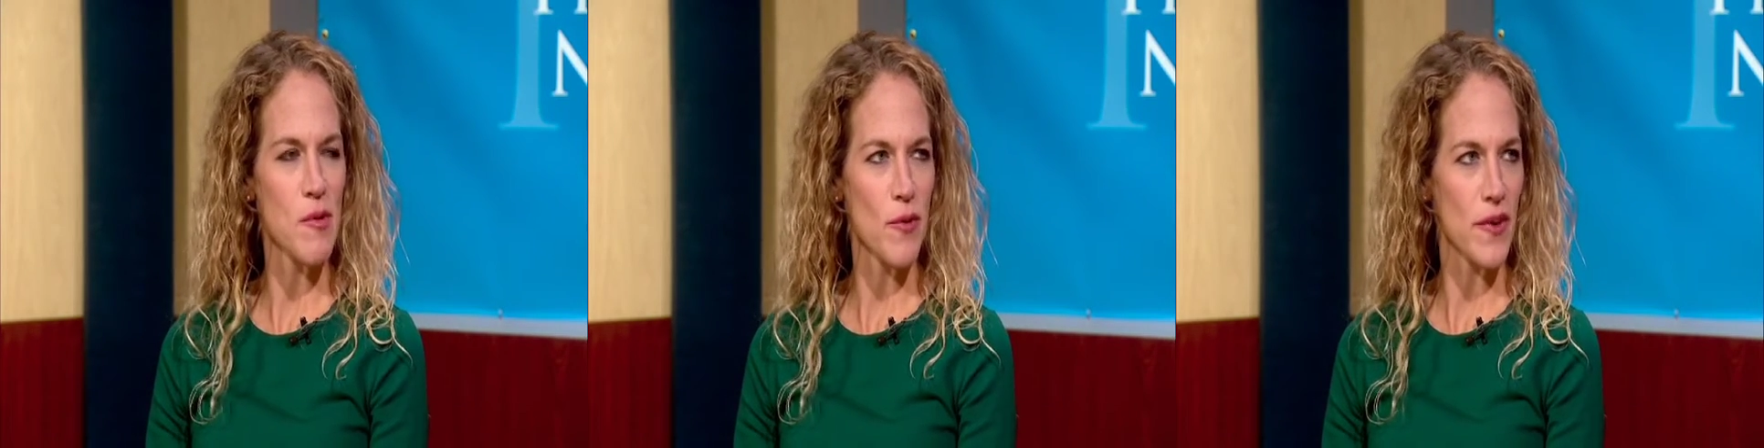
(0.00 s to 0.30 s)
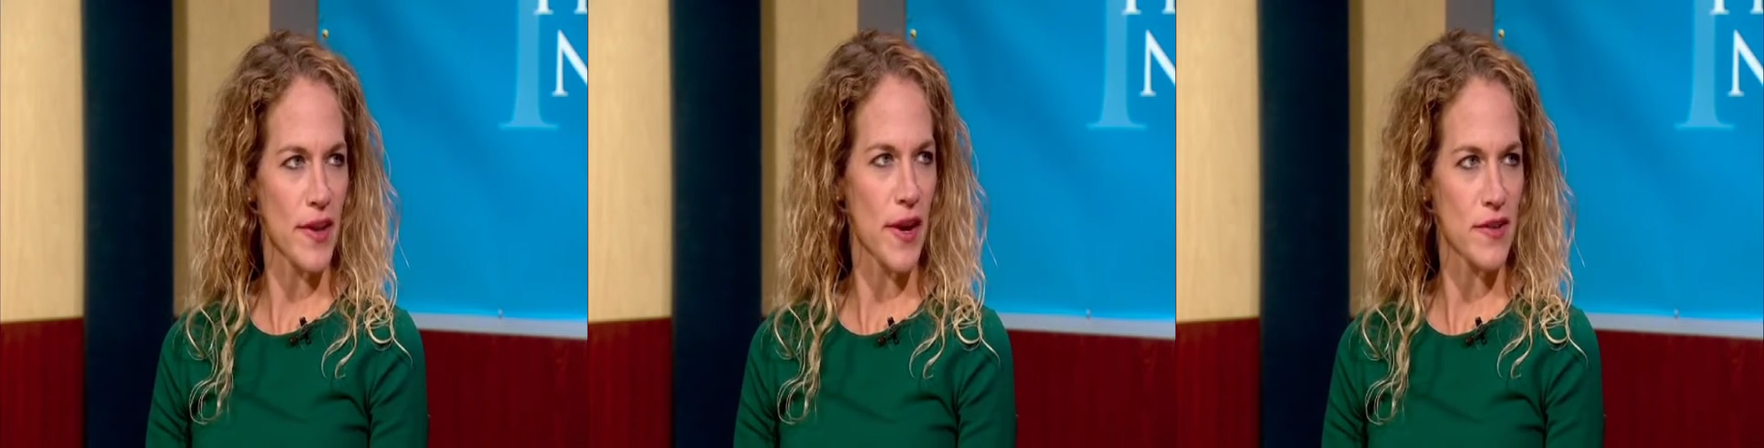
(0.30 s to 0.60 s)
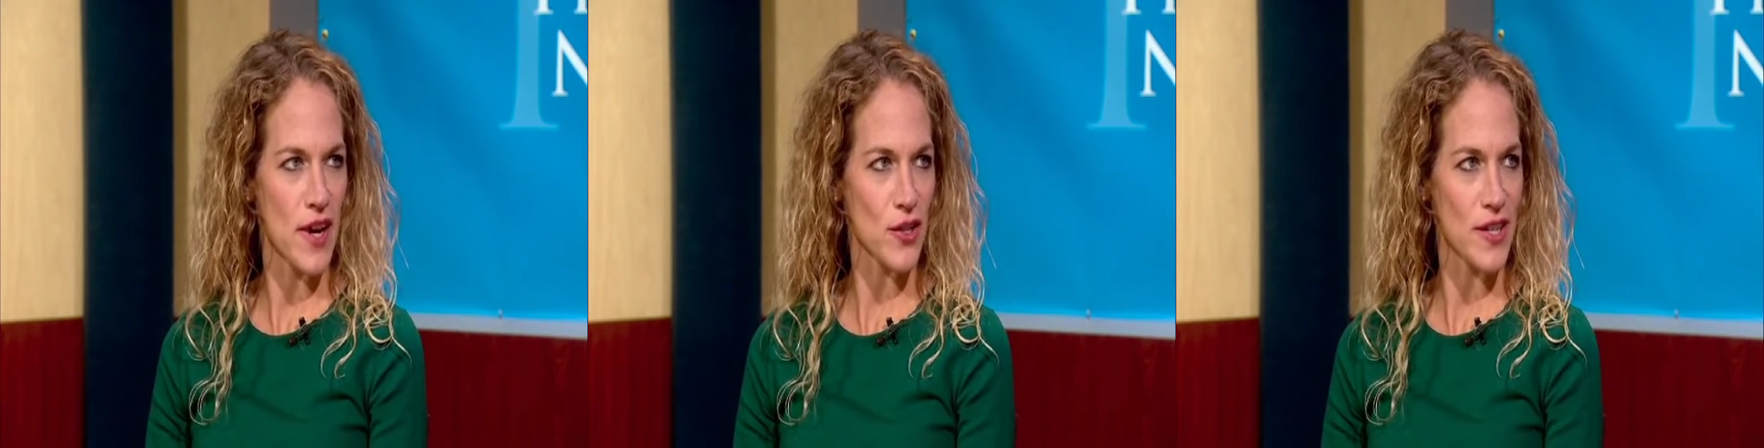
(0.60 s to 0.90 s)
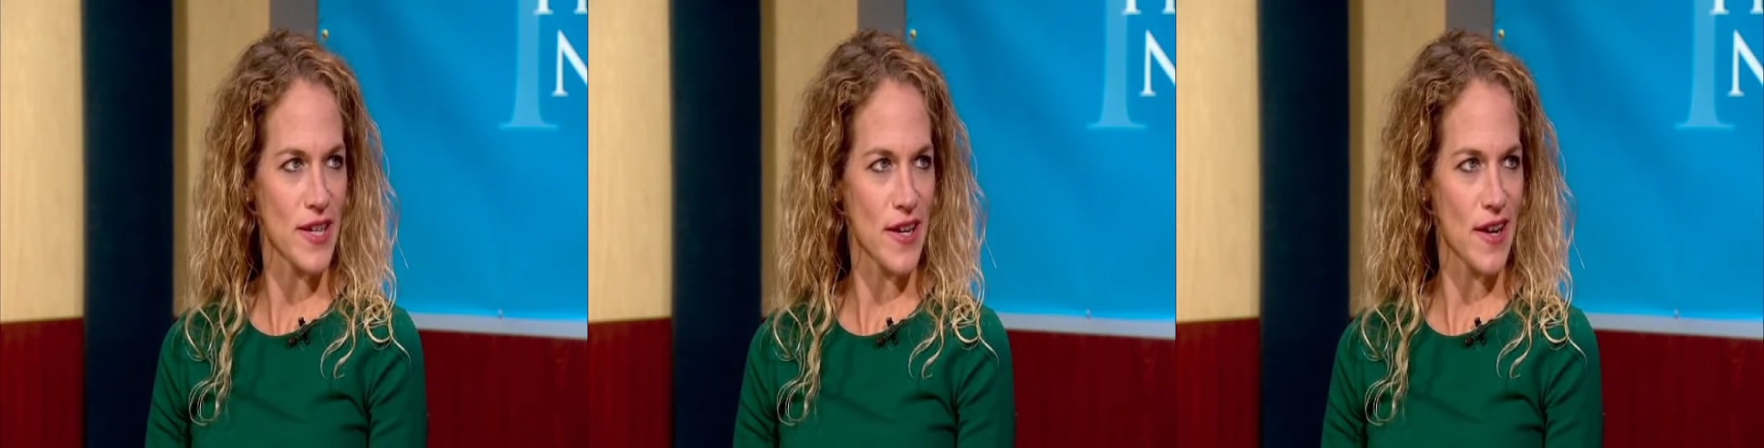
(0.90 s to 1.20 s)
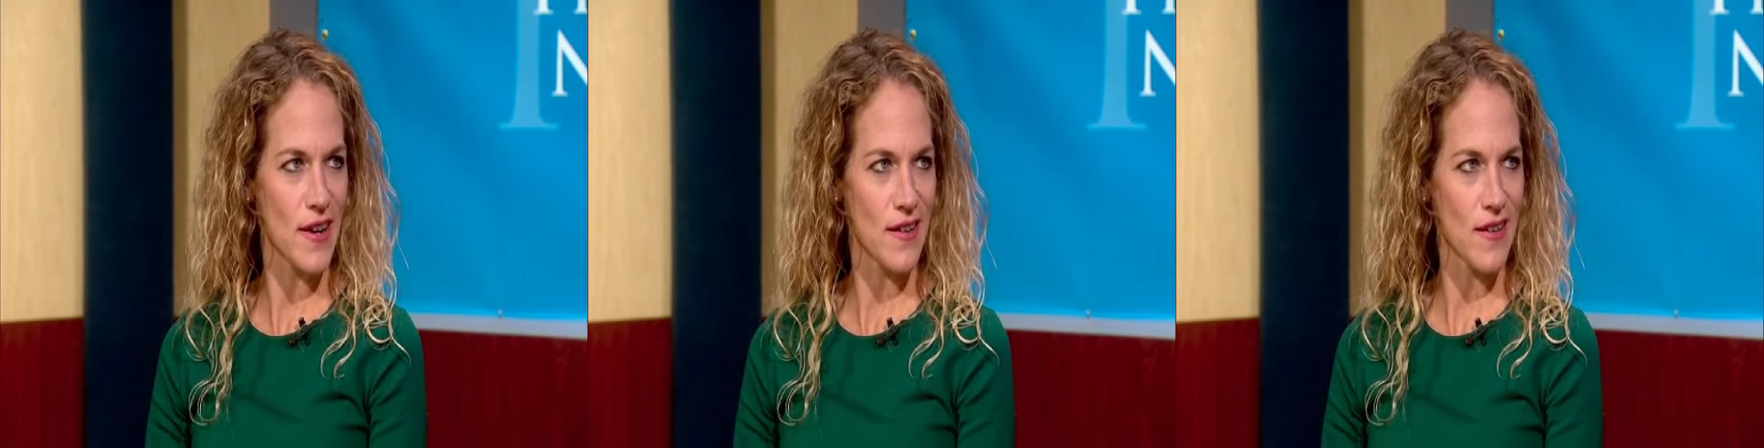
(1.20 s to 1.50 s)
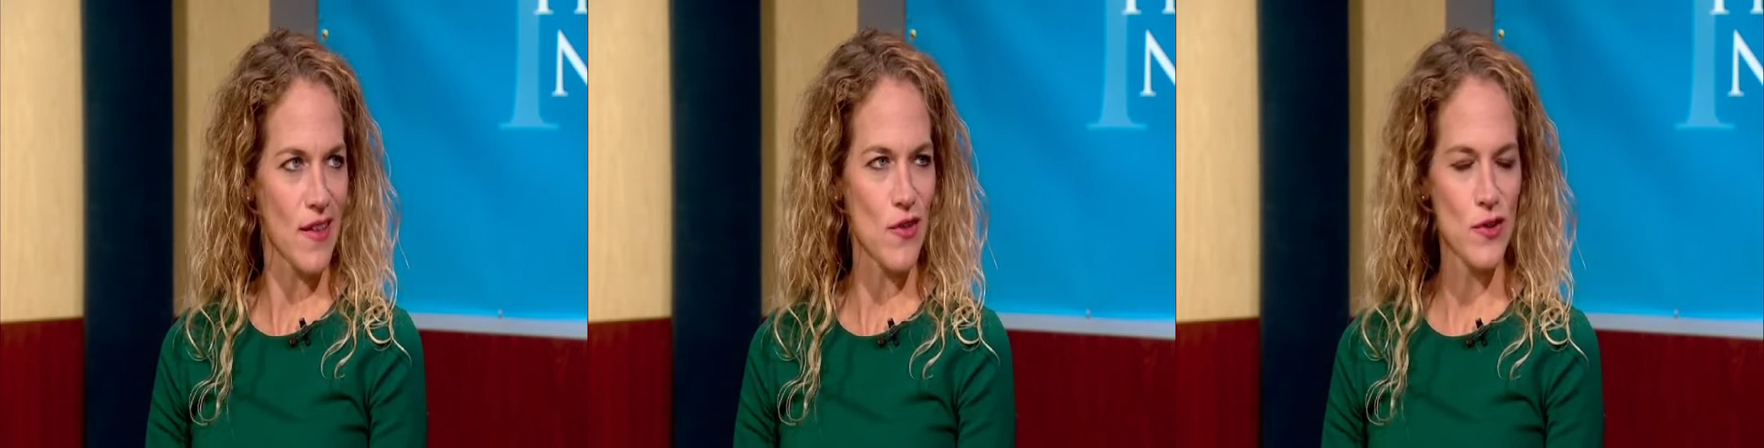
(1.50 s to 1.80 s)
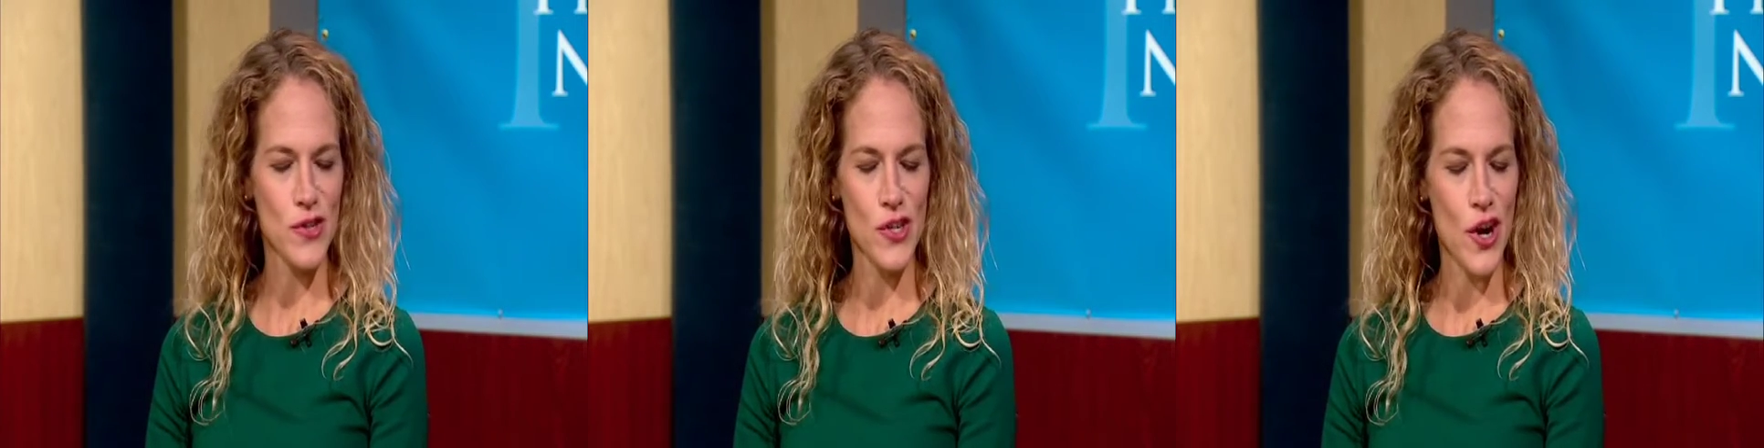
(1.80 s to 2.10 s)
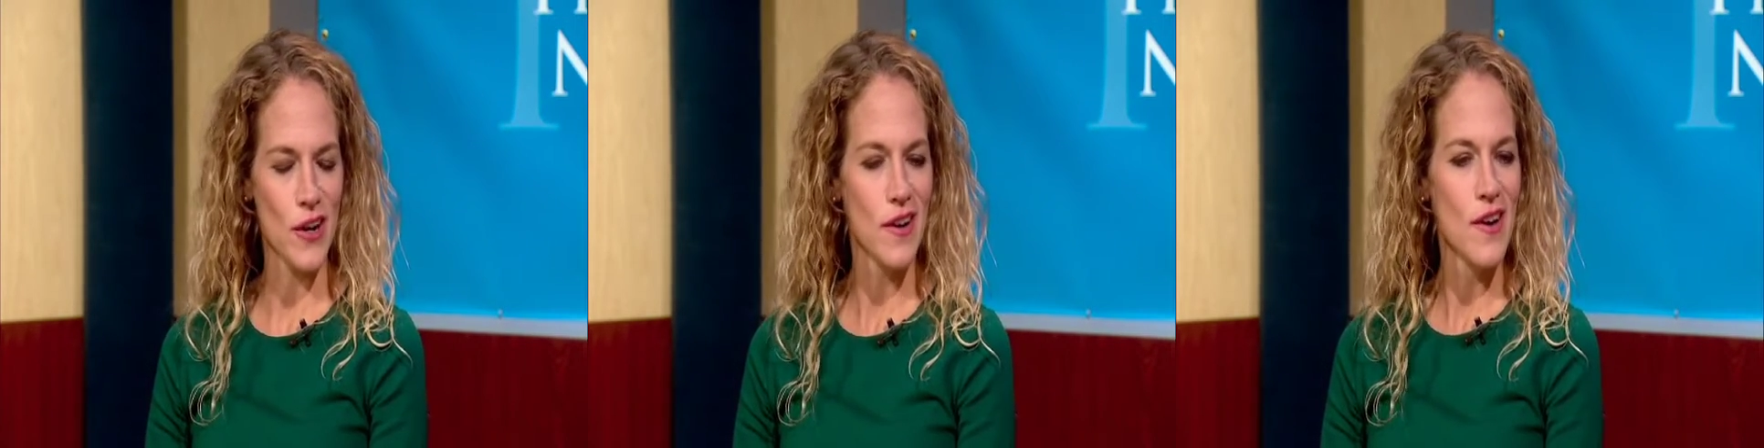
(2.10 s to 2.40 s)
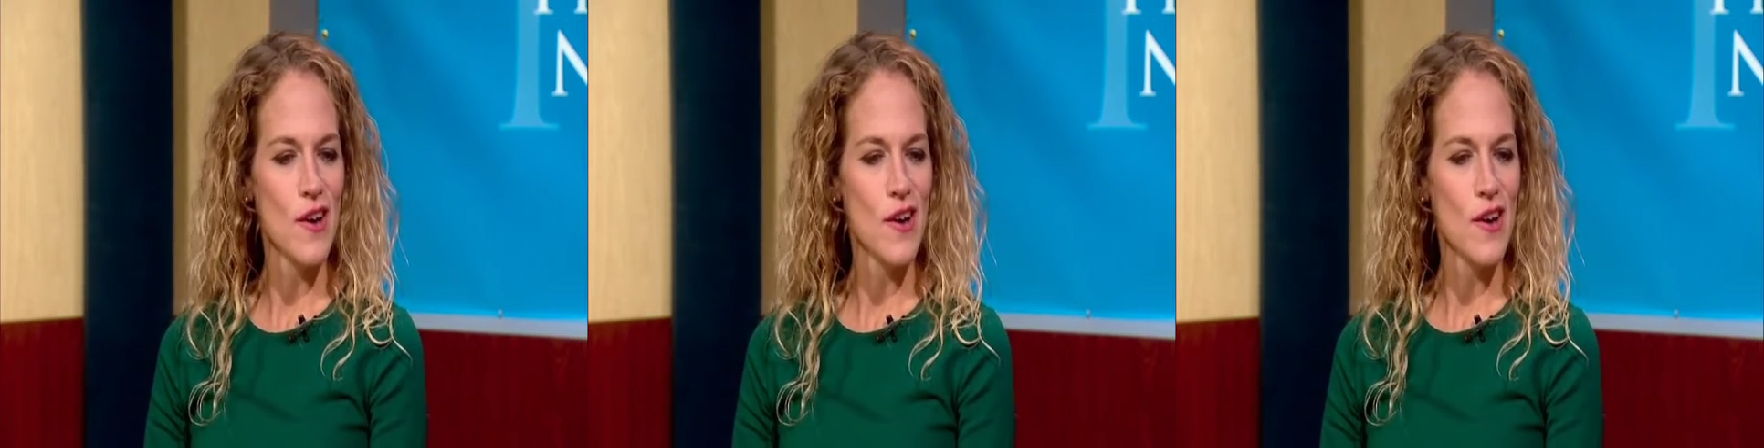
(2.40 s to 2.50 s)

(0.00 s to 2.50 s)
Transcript: before the care is actually needed, and they'll start